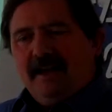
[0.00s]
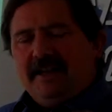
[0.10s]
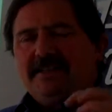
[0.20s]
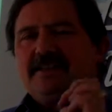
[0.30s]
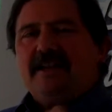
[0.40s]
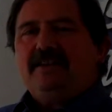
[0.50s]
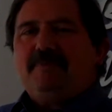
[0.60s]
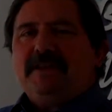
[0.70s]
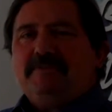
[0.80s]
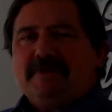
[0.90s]
let's say you've
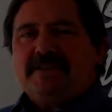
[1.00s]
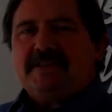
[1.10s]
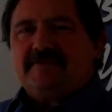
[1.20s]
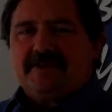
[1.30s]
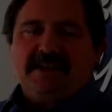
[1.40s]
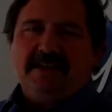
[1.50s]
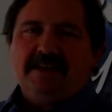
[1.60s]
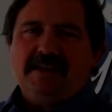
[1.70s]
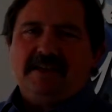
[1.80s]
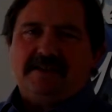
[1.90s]
been in business for 10
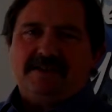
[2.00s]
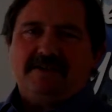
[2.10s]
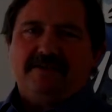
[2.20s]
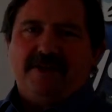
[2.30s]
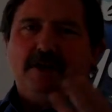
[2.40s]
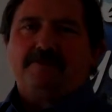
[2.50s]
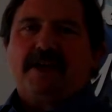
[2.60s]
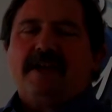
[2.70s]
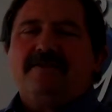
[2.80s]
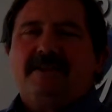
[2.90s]
years and you've helped
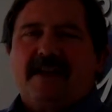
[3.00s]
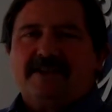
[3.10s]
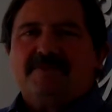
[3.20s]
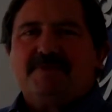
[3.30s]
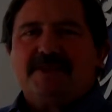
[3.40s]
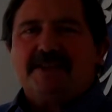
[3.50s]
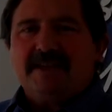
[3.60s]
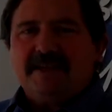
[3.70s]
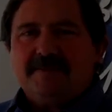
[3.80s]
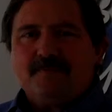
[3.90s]
100 customers a
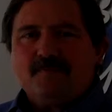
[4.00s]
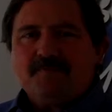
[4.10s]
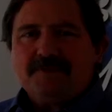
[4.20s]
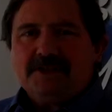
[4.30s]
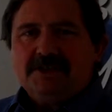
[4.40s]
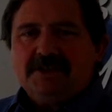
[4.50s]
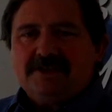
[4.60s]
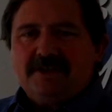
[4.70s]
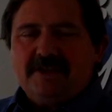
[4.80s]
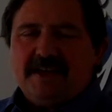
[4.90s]
year.
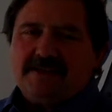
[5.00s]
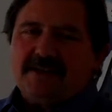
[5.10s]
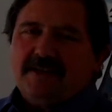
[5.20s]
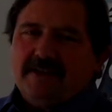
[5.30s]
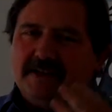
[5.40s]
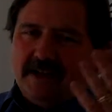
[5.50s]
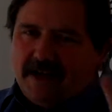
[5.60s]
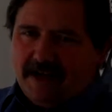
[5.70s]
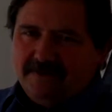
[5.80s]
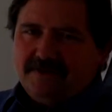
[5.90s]
So that's
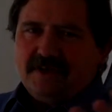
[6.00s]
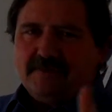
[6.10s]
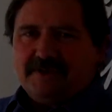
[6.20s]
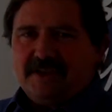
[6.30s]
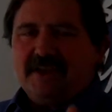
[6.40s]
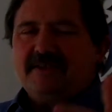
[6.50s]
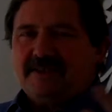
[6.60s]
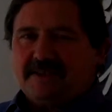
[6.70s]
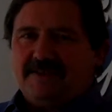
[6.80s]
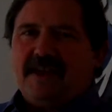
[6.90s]
100 times 10,
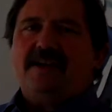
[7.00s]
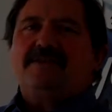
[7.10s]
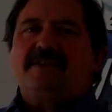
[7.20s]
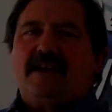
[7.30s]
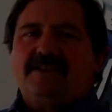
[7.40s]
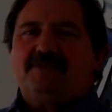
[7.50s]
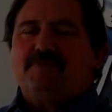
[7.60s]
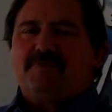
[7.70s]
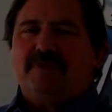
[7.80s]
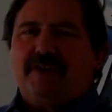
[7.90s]
that's 1,000
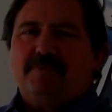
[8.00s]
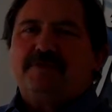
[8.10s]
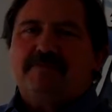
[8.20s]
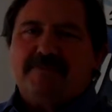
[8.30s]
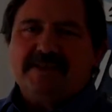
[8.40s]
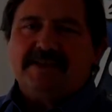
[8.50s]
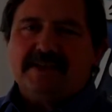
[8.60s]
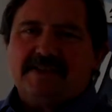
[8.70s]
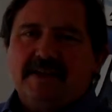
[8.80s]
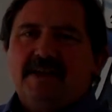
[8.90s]
customers we've helped in
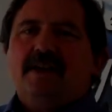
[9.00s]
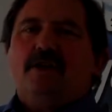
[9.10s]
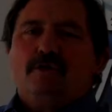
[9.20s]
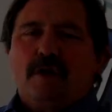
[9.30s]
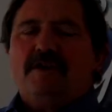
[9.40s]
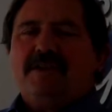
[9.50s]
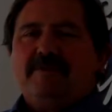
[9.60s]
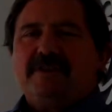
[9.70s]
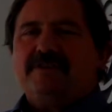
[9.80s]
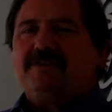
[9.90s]
business grow their
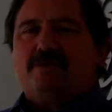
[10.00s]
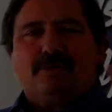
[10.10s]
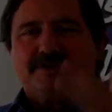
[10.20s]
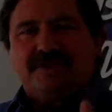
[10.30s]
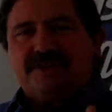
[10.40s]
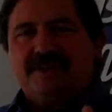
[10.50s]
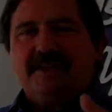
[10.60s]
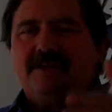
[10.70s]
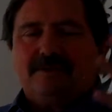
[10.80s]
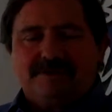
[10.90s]
business or
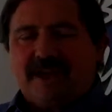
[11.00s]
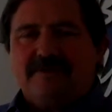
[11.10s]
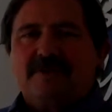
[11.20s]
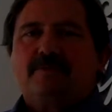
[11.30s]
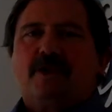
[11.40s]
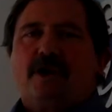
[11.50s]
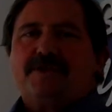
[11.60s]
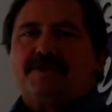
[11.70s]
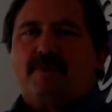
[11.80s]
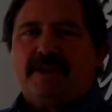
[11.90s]
succeed or save some
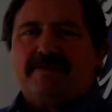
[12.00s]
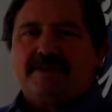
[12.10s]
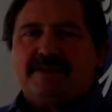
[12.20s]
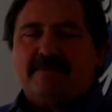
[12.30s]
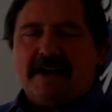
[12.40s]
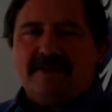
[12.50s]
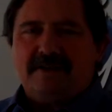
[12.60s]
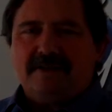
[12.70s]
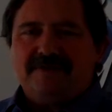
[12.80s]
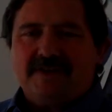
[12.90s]
costs, whatever is the main
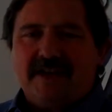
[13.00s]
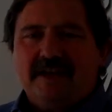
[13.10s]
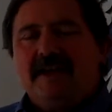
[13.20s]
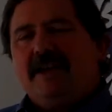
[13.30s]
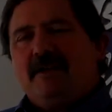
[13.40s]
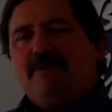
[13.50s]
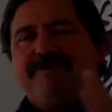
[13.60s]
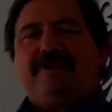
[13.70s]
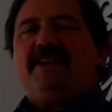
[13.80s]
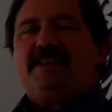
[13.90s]
thing you've done. And we
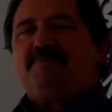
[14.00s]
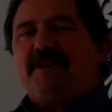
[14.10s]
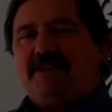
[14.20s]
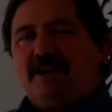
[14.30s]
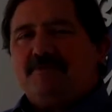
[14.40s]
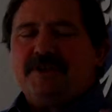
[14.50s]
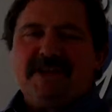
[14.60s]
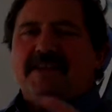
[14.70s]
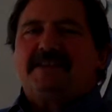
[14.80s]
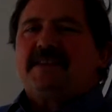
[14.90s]
fully expect to help the
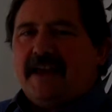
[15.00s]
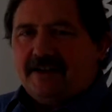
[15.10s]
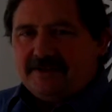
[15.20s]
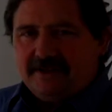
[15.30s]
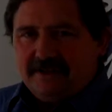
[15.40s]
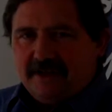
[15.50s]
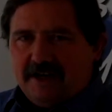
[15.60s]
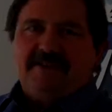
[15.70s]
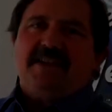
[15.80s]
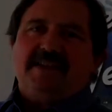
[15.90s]
next 1,000
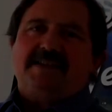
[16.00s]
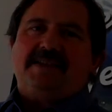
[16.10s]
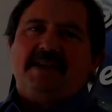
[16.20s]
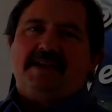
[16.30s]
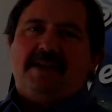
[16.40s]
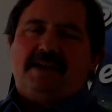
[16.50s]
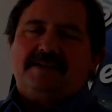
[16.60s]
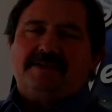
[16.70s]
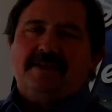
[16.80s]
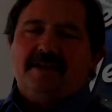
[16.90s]
over the next 10
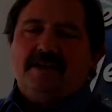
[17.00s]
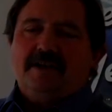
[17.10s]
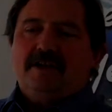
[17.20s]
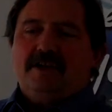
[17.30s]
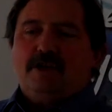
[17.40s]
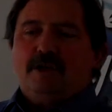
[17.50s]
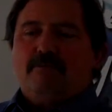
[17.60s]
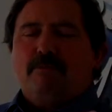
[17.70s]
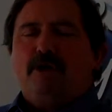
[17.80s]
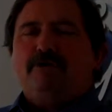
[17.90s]
years.
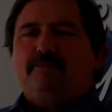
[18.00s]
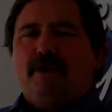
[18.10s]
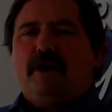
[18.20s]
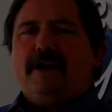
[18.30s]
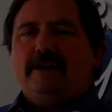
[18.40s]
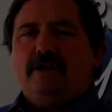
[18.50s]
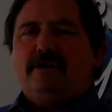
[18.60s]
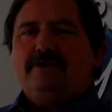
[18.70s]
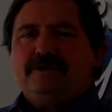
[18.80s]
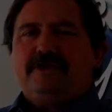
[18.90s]
Multiplying
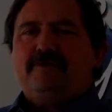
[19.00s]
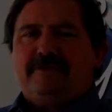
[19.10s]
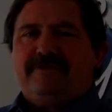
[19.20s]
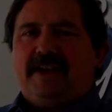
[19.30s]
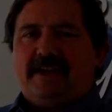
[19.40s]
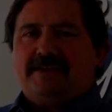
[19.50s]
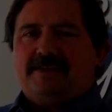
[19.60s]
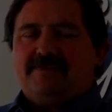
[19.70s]
long-term effects